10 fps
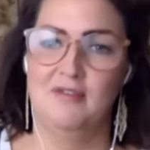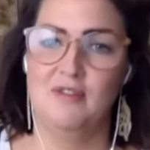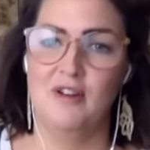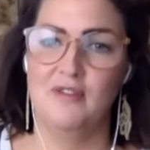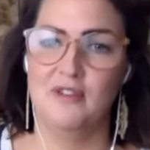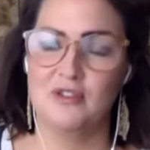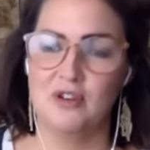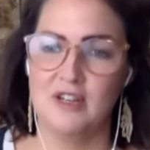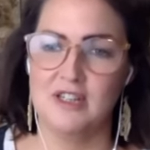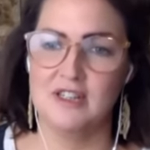rather than
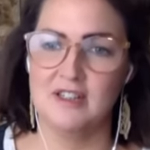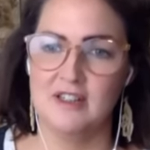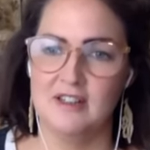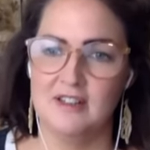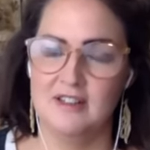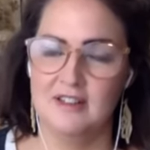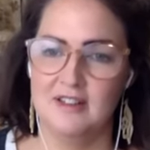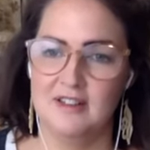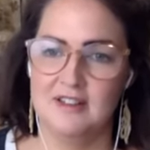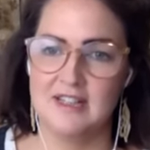trying to
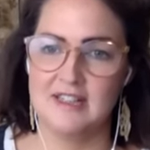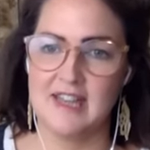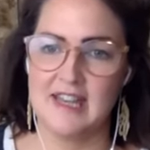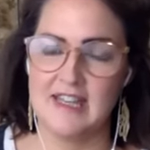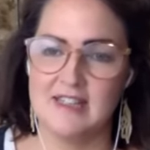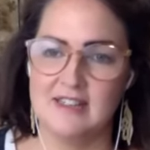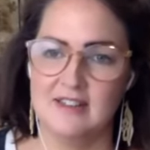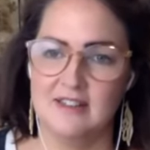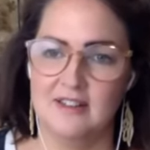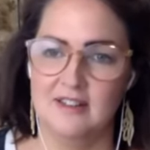dictate.
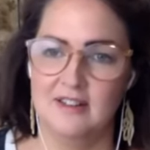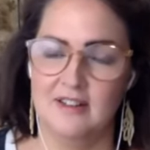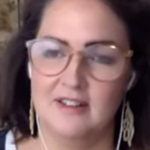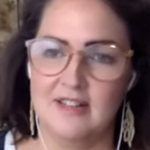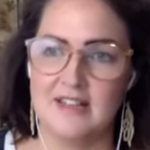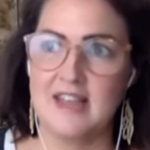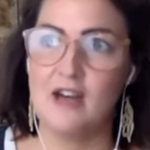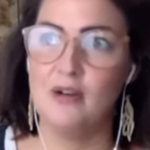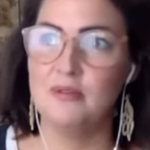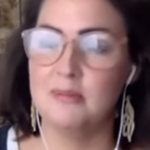That's
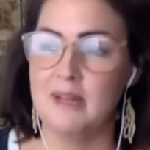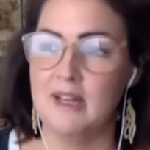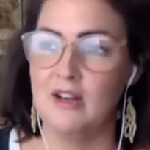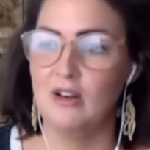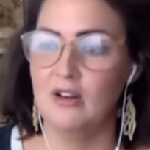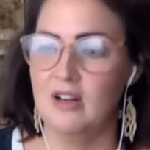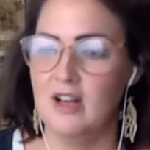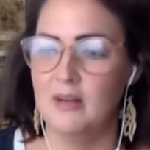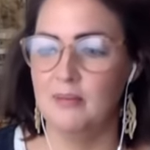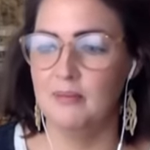helped me a lot.
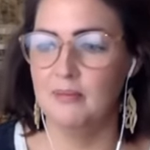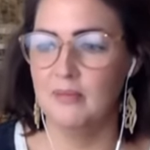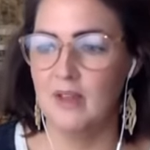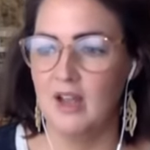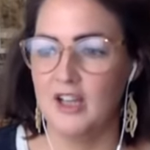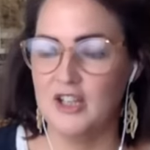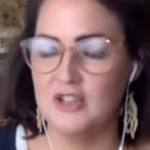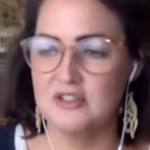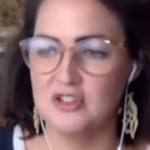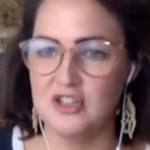Um I
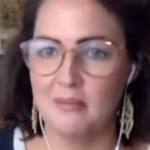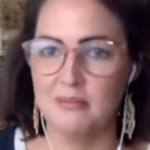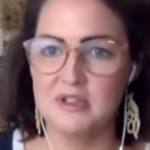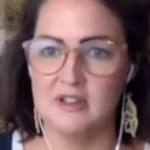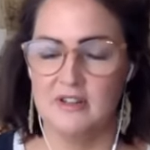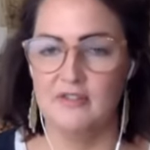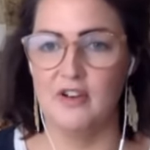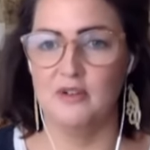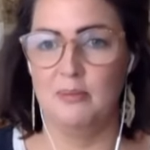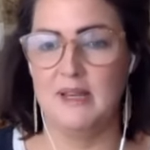used to jump to the
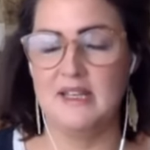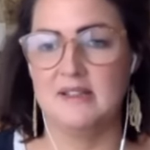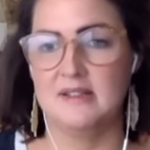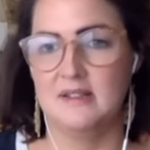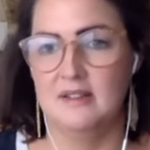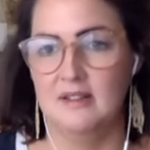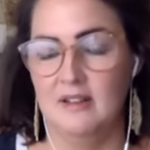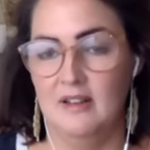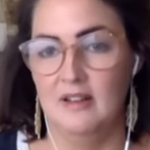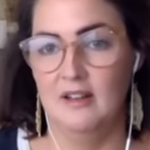final piece
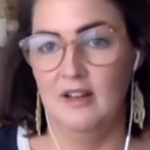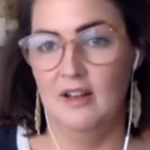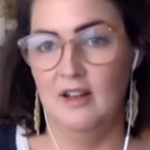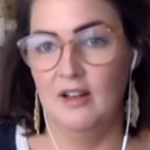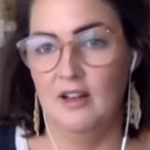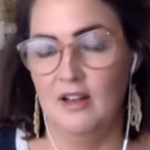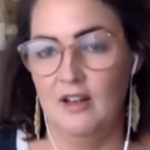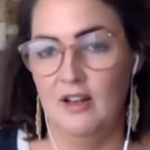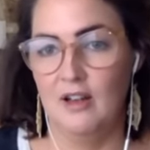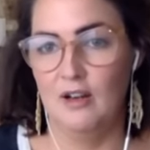
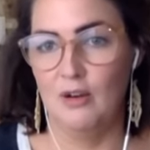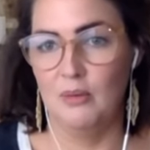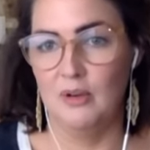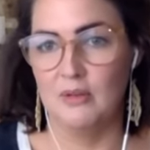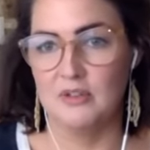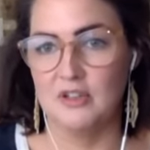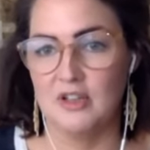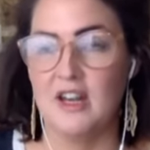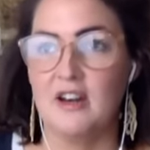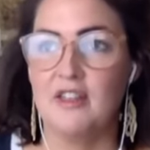a lot when I was
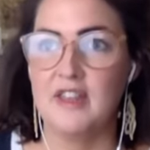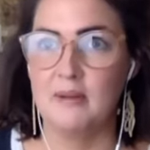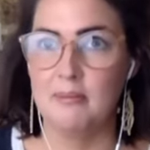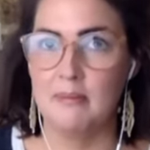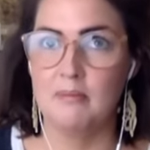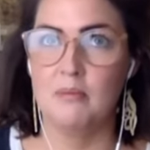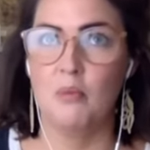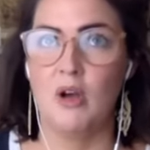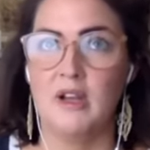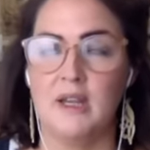younger and I think
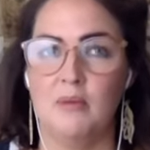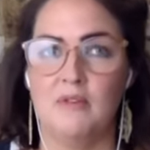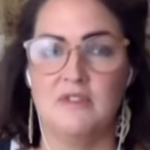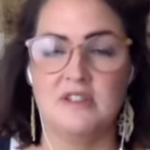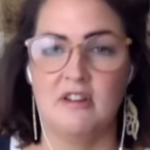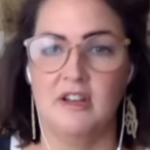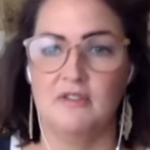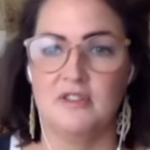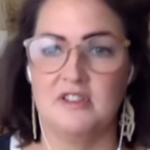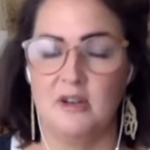working with design
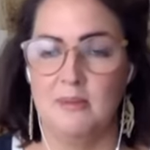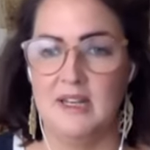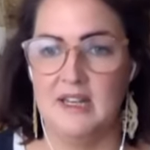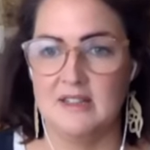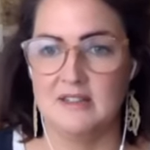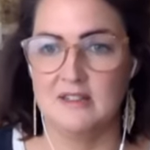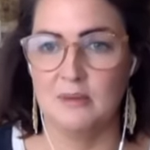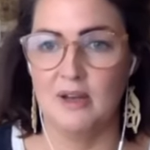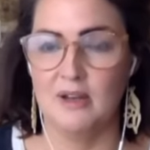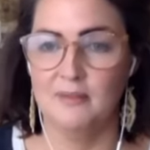for so many years as
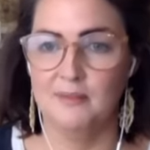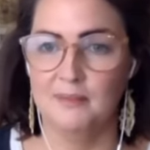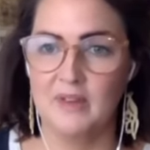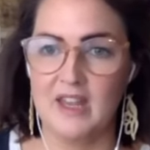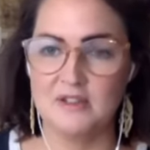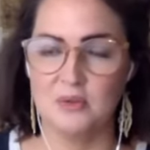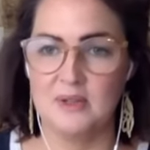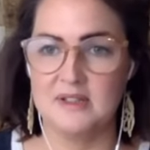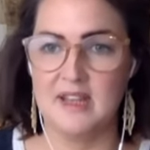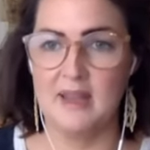well, it's
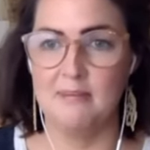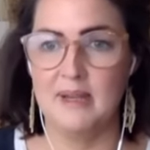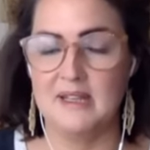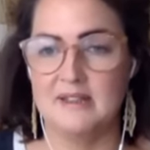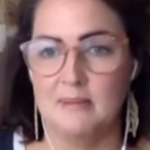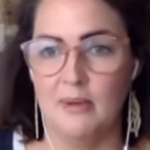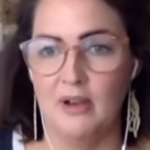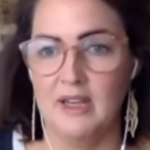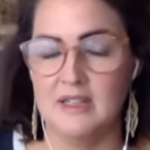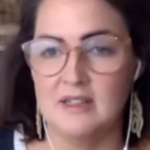always the end piece in
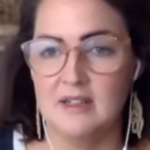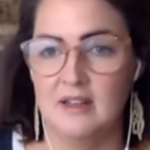mind.